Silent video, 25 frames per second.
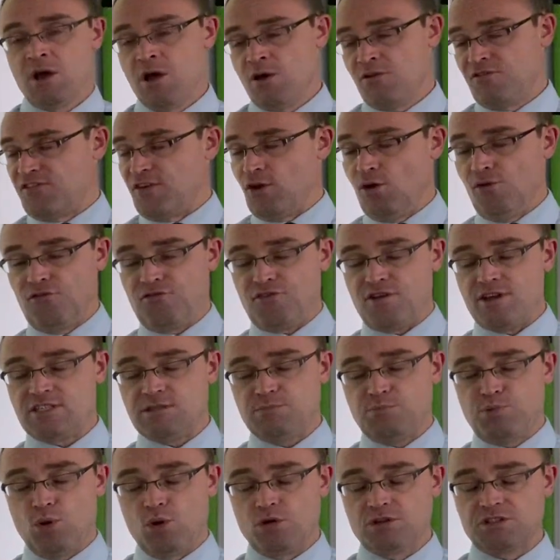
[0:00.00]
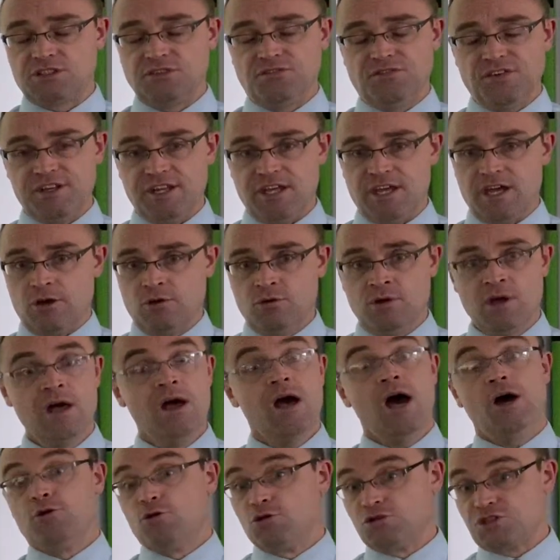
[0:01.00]
Feel free to pause the video.
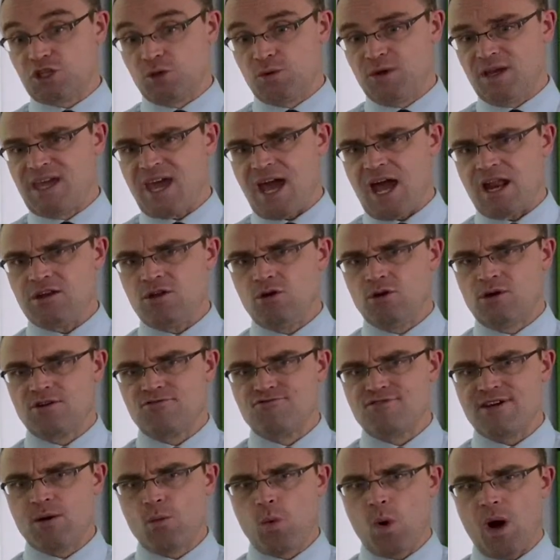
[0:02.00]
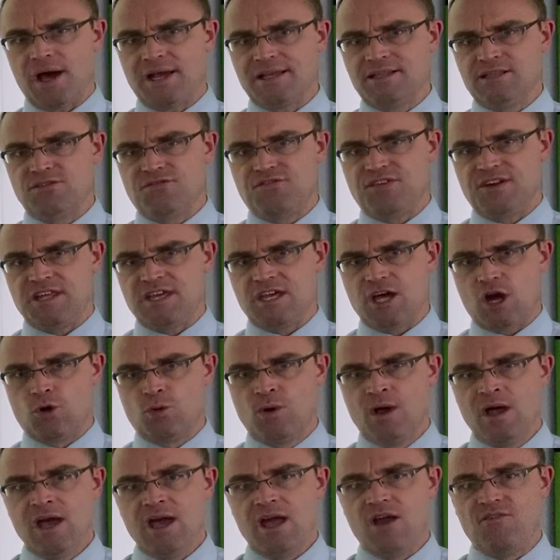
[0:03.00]
And also, again, you can rewind the
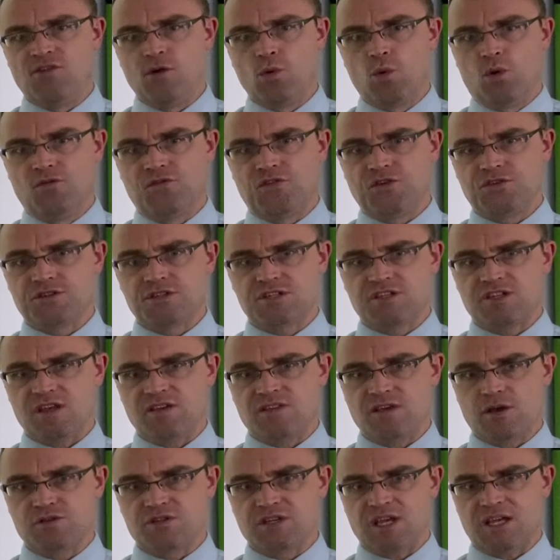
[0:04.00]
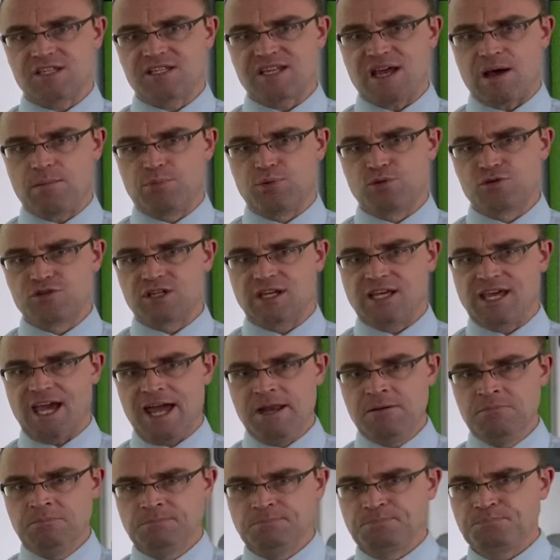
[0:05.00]
video if you wanted to see those examples
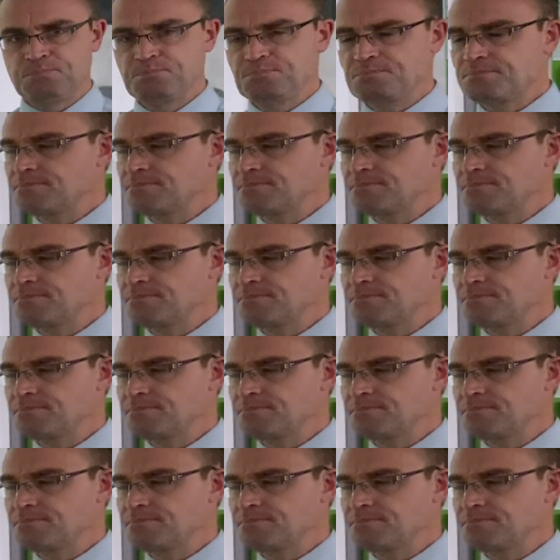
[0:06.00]
again.